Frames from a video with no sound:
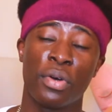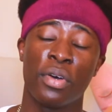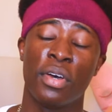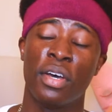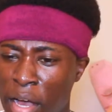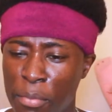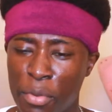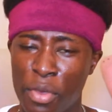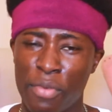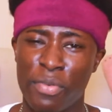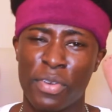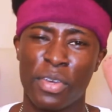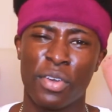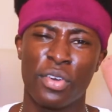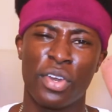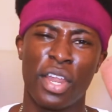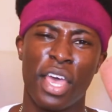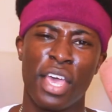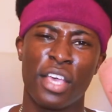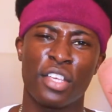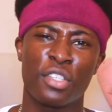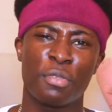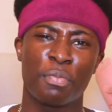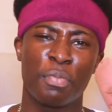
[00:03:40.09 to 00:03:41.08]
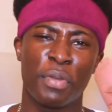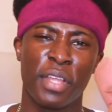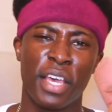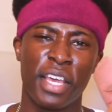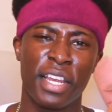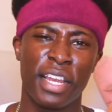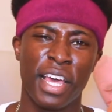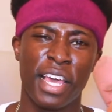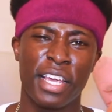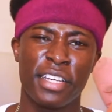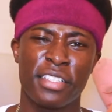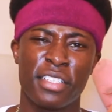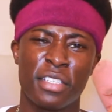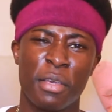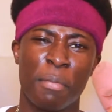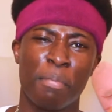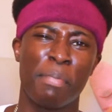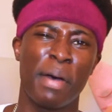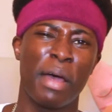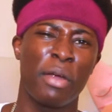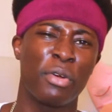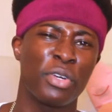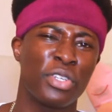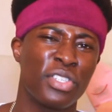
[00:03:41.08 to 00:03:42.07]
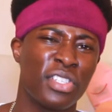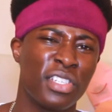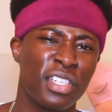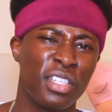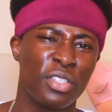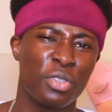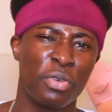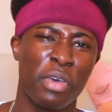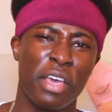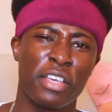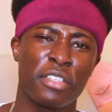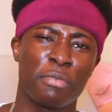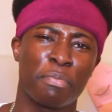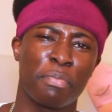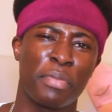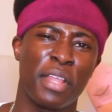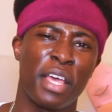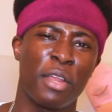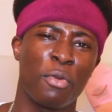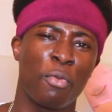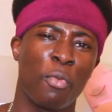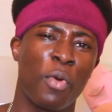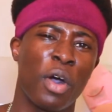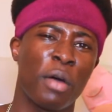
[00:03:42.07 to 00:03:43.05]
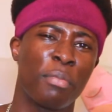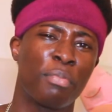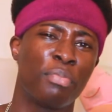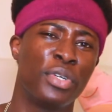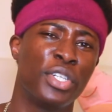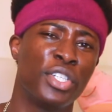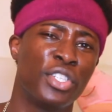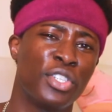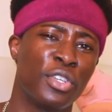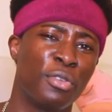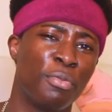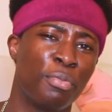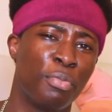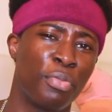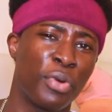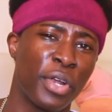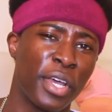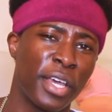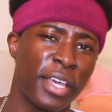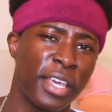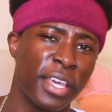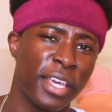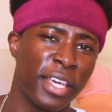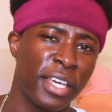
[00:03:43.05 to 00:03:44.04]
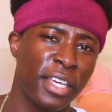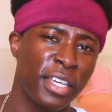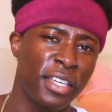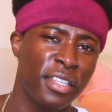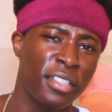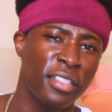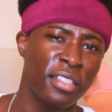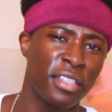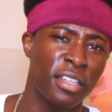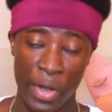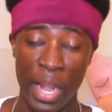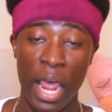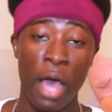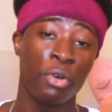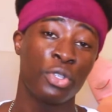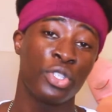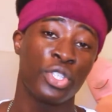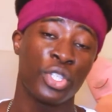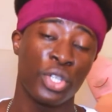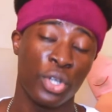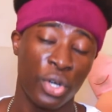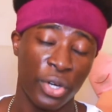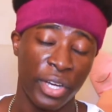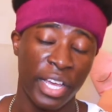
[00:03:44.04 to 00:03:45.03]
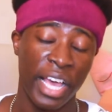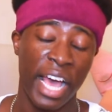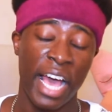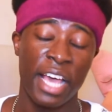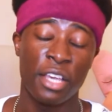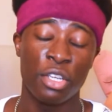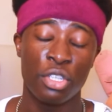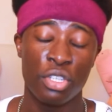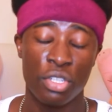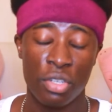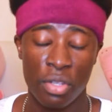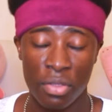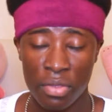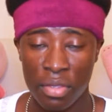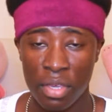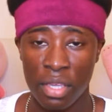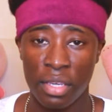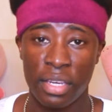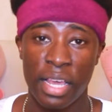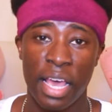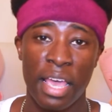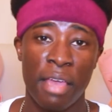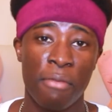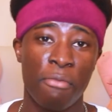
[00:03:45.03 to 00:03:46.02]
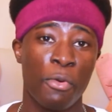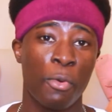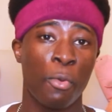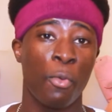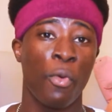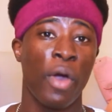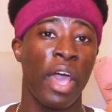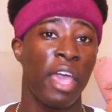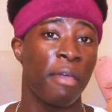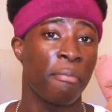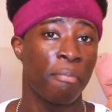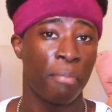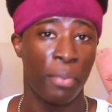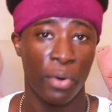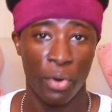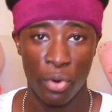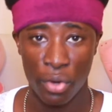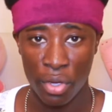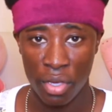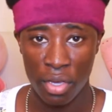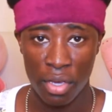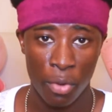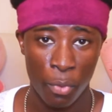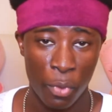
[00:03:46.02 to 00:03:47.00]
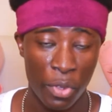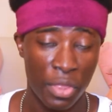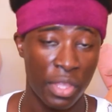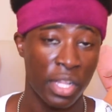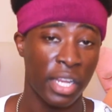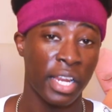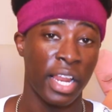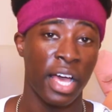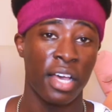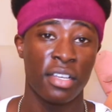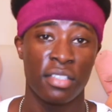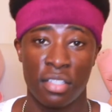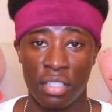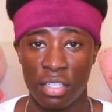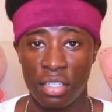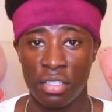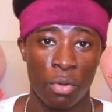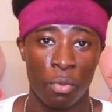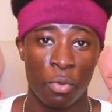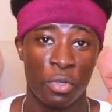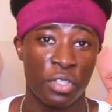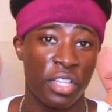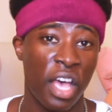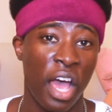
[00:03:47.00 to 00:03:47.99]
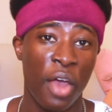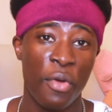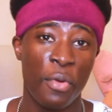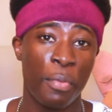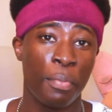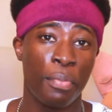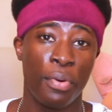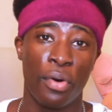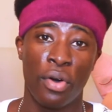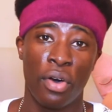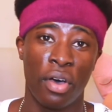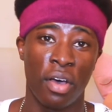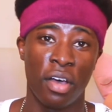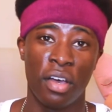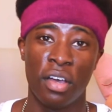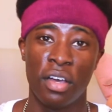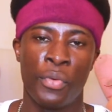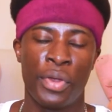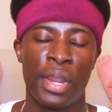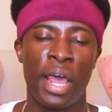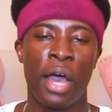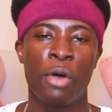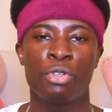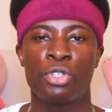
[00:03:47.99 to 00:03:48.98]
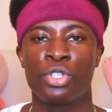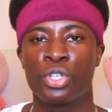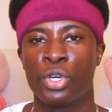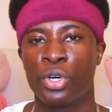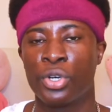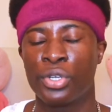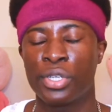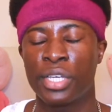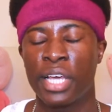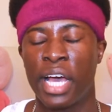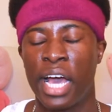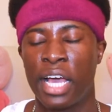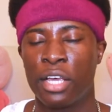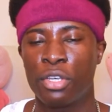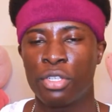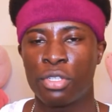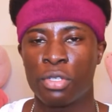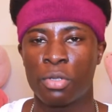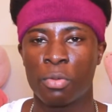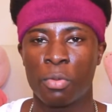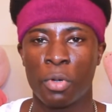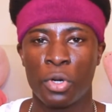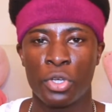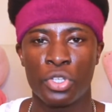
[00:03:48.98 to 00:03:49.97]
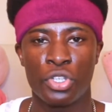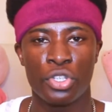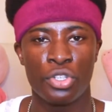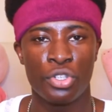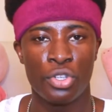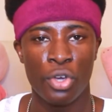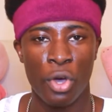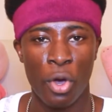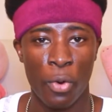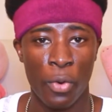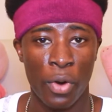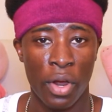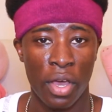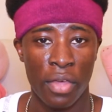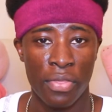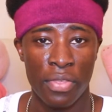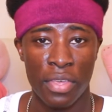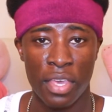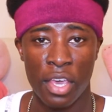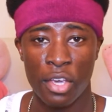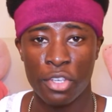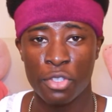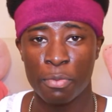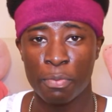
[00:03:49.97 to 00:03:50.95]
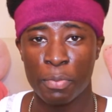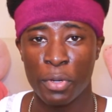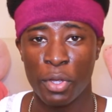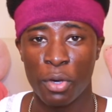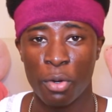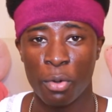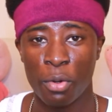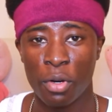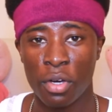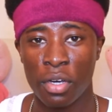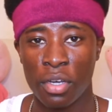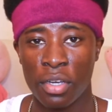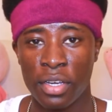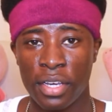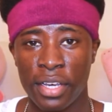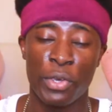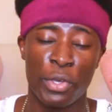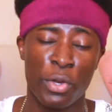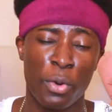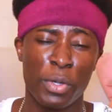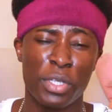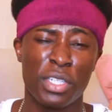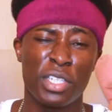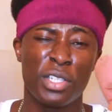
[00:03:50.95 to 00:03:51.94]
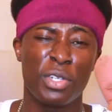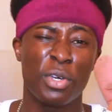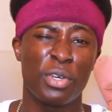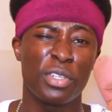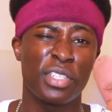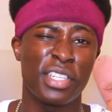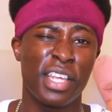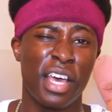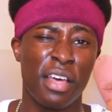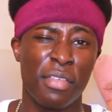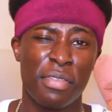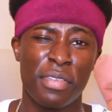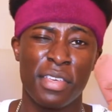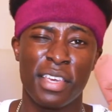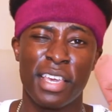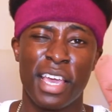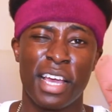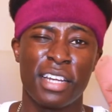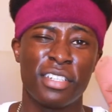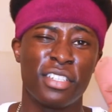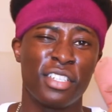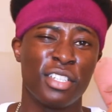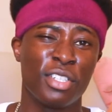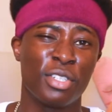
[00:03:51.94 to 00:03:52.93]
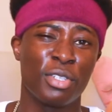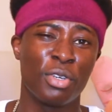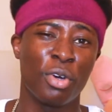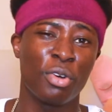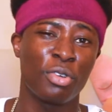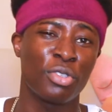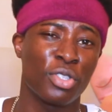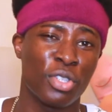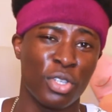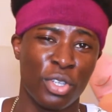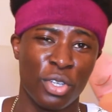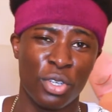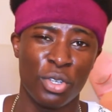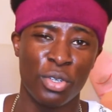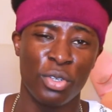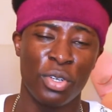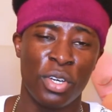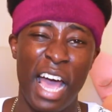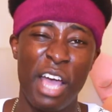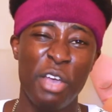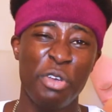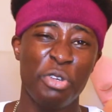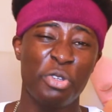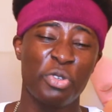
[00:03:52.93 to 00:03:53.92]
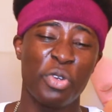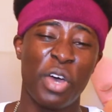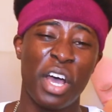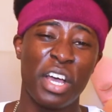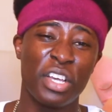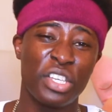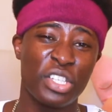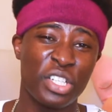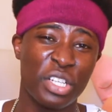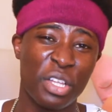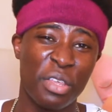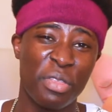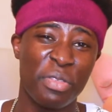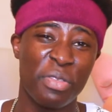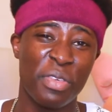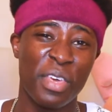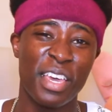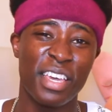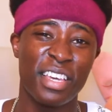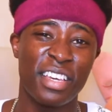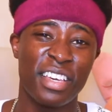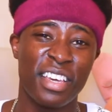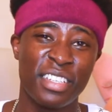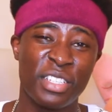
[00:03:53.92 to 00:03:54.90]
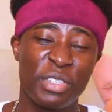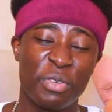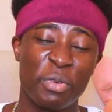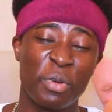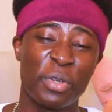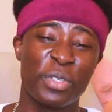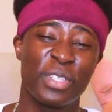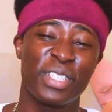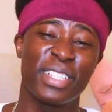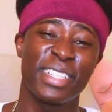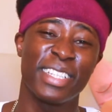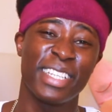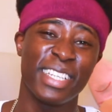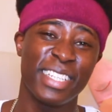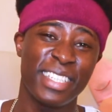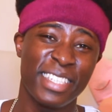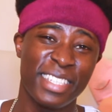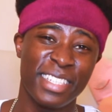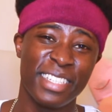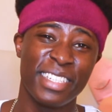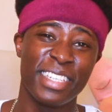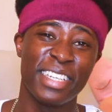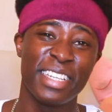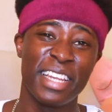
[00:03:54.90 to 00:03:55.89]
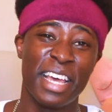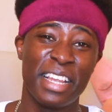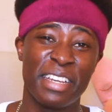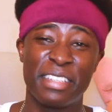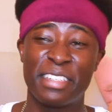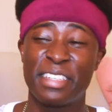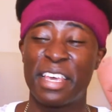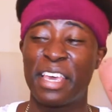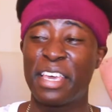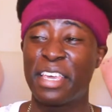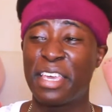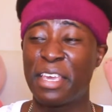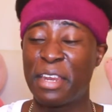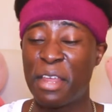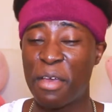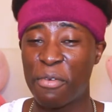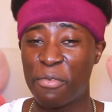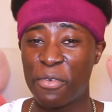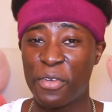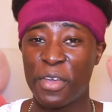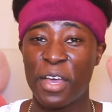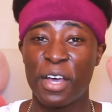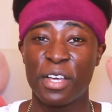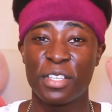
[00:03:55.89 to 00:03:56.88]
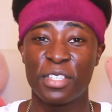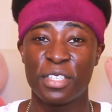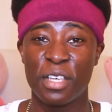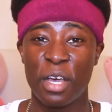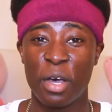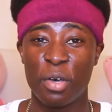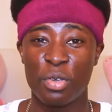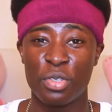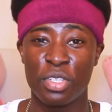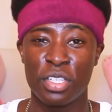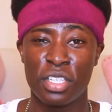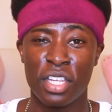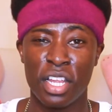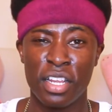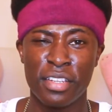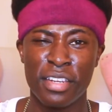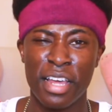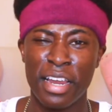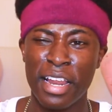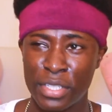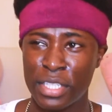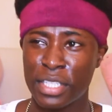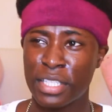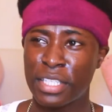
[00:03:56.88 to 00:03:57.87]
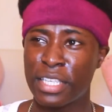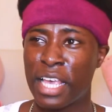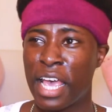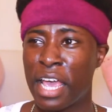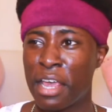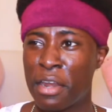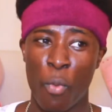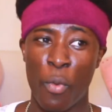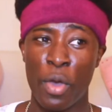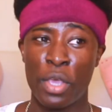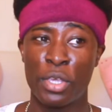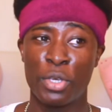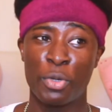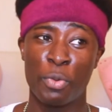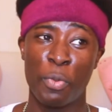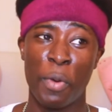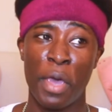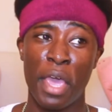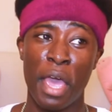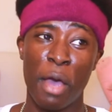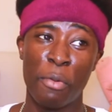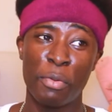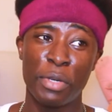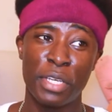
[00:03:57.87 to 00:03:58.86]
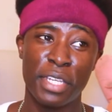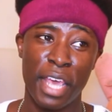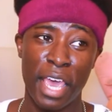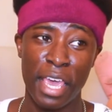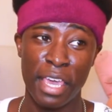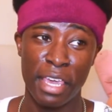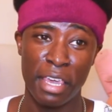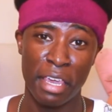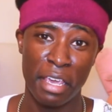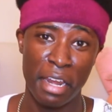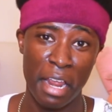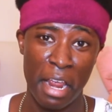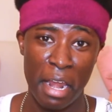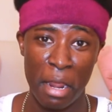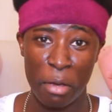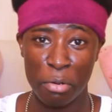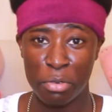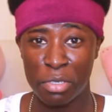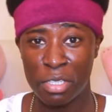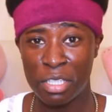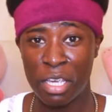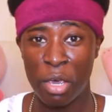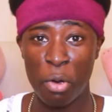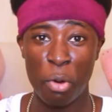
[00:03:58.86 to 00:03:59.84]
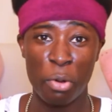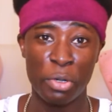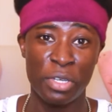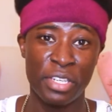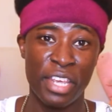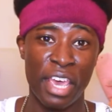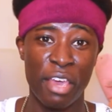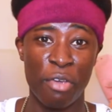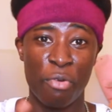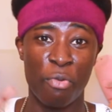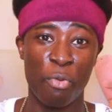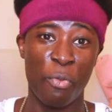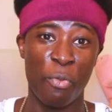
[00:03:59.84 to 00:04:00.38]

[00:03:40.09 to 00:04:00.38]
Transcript: I'm not even gonna explain, like it's embarrassing to explain what Prison Break is. When I was young, I used to think that every white boy with glasses was Harry Potter. When I was young, I used to watch Dora the Explorer. You know when she does that thing and she talks to you? I used to actually think she was listening and taking every answer I was telling her. She said, which way are we taking? And I would say, oh, take